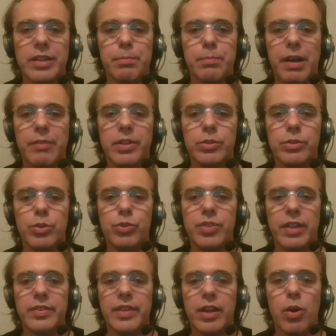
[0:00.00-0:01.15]
the public goods,
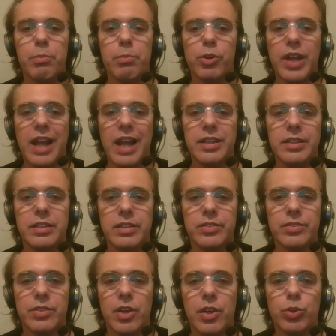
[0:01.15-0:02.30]
and the
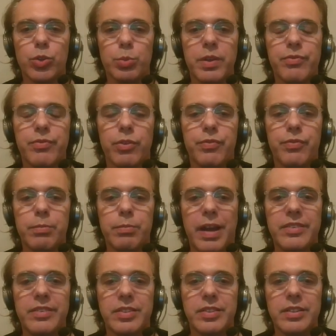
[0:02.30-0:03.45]
commonalities to be fulfilled by
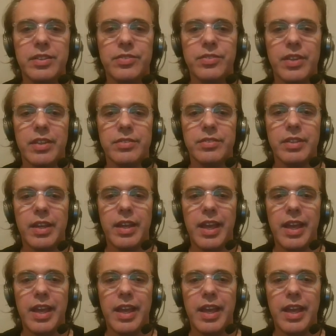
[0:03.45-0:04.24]
citizens,